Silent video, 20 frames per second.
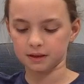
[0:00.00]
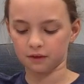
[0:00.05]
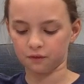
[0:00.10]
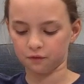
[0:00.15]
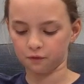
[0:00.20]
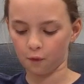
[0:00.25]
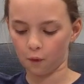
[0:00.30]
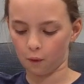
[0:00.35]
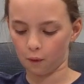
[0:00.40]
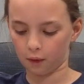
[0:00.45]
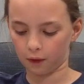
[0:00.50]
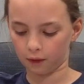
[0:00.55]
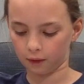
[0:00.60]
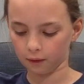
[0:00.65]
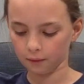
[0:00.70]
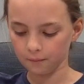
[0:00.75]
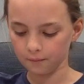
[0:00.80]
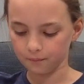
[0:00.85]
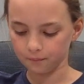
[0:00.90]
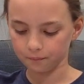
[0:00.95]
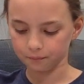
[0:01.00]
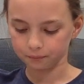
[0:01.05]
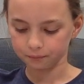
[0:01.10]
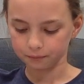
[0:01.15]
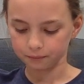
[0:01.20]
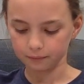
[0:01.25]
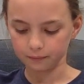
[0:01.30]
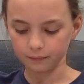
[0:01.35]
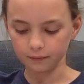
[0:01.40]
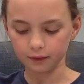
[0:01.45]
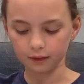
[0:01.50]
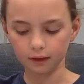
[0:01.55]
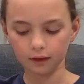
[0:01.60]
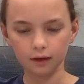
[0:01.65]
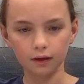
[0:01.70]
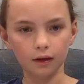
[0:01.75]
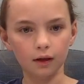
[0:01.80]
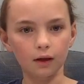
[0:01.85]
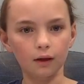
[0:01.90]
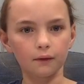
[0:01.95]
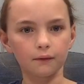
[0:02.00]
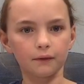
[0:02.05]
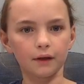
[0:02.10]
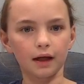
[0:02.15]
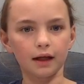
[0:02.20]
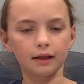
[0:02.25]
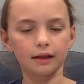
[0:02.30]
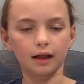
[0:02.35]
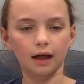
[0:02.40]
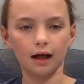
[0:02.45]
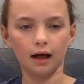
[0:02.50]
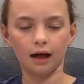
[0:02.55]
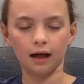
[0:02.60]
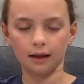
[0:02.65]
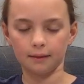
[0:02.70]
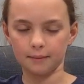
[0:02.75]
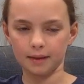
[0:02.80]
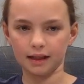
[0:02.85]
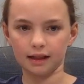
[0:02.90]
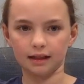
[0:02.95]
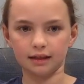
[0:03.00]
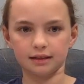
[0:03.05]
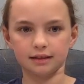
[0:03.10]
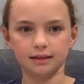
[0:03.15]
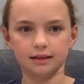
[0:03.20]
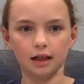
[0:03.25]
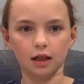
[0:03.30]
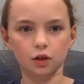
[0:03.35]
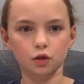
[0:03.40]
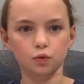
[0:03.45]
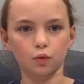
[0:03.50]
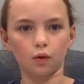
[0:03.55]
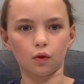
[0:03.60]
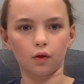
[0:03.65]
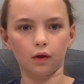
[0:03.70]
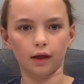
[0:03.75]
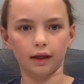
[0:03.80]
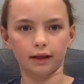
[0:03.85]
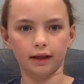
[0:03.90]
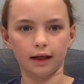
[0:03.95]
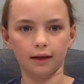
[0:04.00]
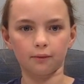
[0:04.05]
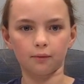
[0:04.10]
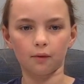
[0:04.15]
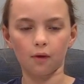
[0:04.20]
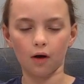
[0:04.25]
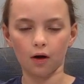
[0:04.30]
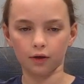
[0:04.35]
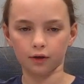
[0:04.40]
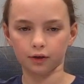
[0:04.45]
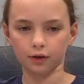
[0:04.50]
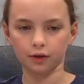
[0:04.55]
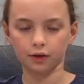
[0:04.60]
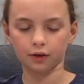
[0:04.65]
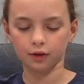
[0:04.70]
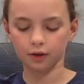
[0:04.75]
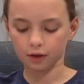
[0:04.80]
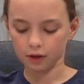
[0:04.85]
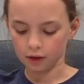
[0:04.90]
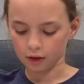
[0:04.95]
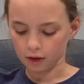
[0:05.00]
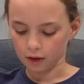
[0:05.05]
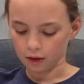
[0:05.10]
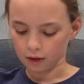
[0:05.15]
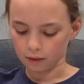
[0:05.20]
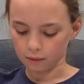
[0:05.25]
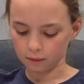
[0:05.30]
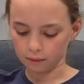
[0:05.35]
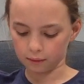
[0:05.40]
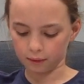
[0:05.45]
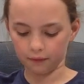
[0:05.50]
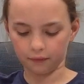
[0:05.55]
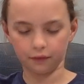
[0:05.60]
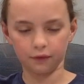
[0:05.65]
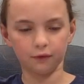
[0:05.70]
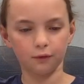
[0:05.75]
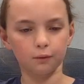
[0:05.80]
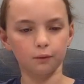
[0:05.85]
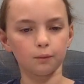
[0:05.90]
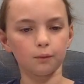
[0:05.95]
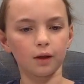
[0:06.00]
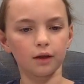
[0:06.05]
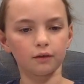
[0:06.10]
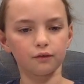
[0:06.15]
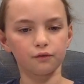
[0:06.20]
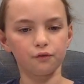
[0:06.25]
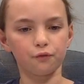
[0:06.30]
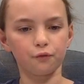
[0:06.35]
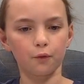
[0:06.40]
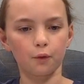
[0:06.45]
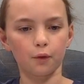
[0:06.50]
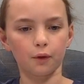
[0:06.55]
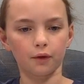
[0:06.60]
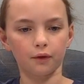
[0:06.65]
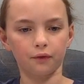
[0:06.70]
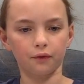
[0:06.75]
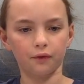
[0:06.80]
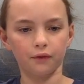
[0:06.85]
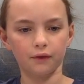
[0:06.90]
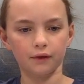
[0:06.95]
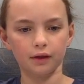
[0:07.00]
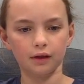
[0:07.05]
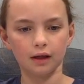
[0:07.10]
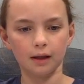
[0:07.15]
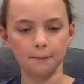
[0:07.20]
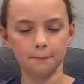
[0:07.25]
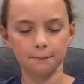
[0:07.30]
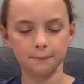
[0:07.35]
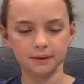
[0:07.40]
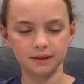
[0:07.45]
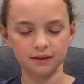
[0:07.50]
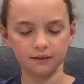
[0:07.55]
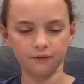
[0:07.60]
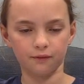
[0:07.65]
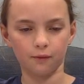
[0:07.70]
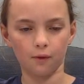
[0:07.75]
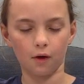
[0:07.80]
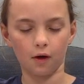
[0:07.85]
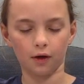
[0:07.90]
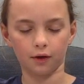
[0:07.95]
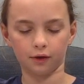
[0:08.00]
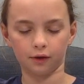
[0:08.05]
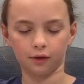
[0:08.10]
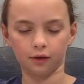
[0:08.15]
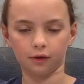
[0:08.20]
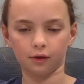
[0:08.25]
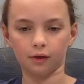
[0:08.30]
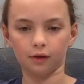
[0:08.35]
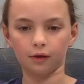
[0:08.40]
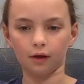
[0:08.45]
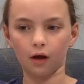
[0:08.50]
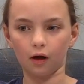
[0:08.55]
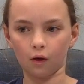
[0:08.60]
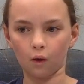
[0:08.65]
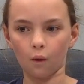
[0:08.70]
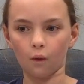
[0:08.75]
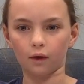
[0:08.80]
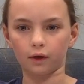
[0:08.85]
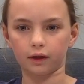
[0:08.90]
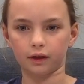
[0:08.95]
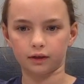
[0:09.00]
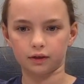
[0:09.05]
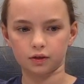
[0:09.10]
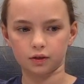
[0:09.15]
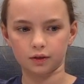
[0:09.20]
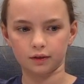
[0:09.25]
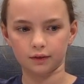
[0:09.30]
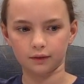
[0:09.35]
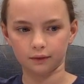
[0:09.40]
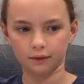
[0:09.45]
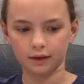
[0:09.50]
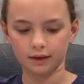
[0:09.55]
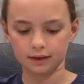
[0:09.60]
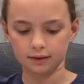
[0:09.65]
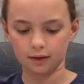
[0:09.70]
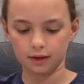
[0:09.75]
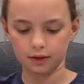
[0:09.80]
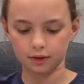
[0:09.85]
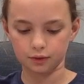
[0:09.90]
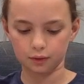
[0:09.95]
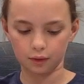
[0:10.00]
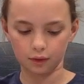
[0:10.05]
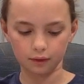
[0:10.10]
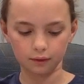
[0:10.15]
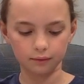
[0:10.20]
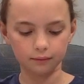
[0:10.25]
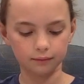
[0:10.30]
of 4. Then I made a schedule, and I watered with 1/4 cups of water according to the schedule.